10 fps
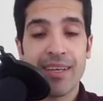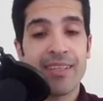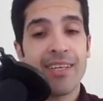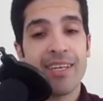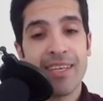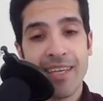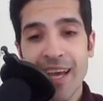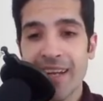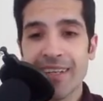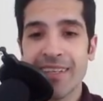And
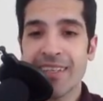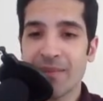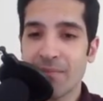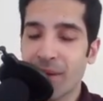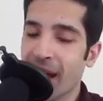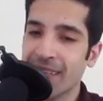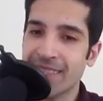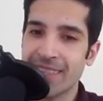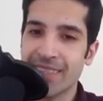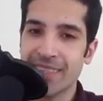again, it
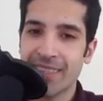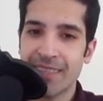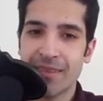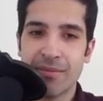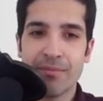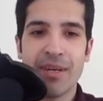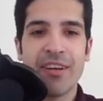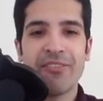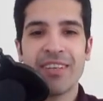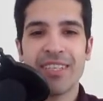passes.
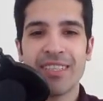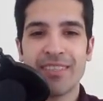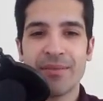Perfect.